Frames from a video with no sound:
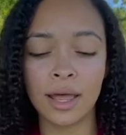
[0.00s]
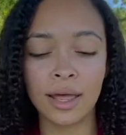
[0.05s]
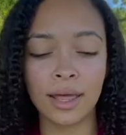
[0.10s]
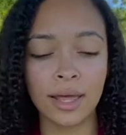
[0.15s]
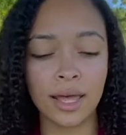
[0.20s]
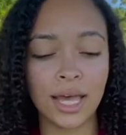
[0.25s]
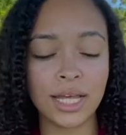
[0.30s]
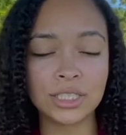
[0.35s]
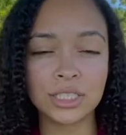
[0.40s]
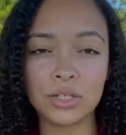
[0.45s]

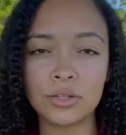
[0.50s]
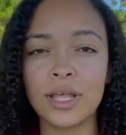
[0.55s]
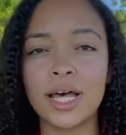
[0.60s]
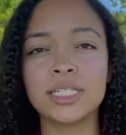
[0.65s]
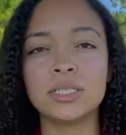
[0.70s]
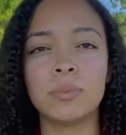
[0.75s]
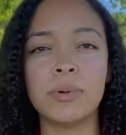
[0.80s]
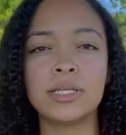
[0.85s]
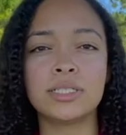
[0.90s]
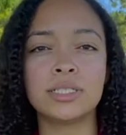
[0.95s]
And so
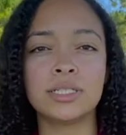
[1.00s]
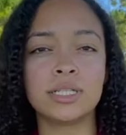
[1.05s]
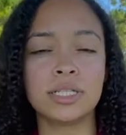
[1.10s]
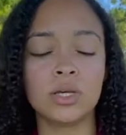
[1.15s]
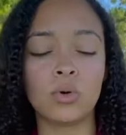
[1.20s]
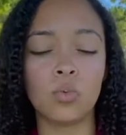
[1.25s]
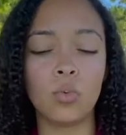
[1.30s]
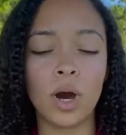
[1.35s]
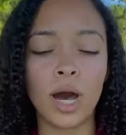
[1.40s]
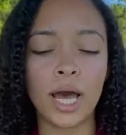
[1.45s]
that's basically
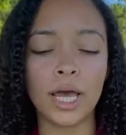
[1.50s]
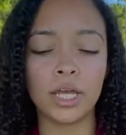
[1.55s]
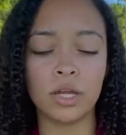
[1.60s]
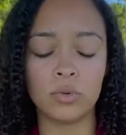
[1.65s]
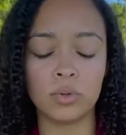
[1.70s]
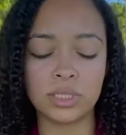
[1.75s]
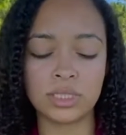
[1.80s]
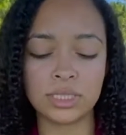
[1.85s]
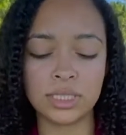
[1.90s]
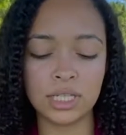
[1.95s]
why you're
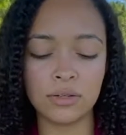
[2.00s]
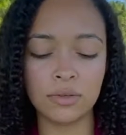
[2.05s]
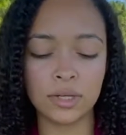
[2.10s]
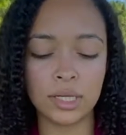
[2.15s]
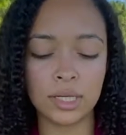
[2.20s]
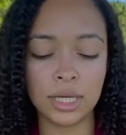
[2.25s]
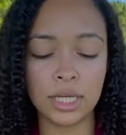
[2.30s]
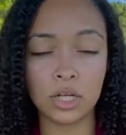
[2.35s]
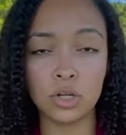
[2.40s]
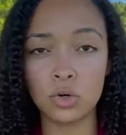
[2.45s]

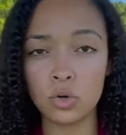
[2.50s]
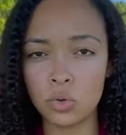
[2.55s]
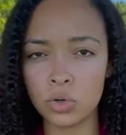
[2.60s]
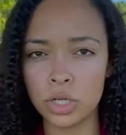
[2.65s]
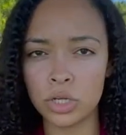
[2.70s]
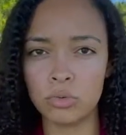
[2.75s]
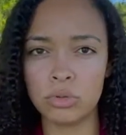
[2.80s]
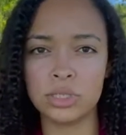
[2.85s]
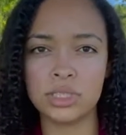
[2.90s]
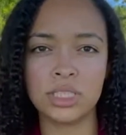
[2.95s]
receiving and who
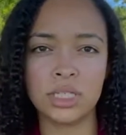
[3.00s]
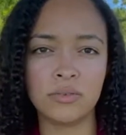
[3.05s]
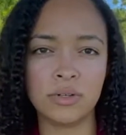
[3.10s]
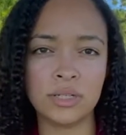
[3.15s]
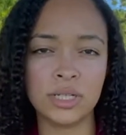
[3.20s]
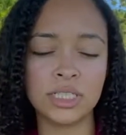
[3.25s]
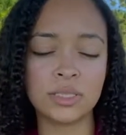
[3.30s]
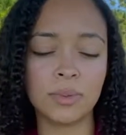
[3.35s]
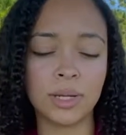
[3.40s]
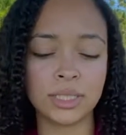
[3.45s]
you're receiving
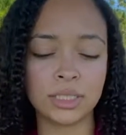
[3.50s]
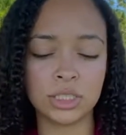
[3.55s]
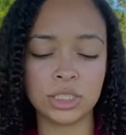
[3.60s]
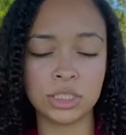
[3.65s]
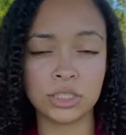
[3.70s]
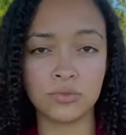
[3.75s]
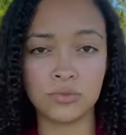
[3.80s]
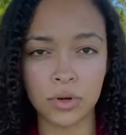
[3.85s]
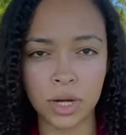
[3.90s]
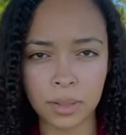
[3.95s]
these
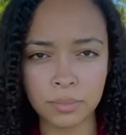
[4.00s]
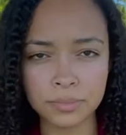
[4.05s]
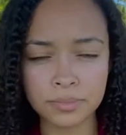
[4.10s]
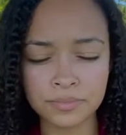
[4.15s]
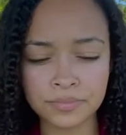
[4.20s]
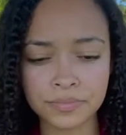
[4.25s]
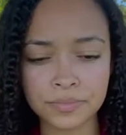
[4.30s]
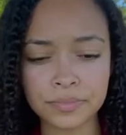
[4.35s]
messages from.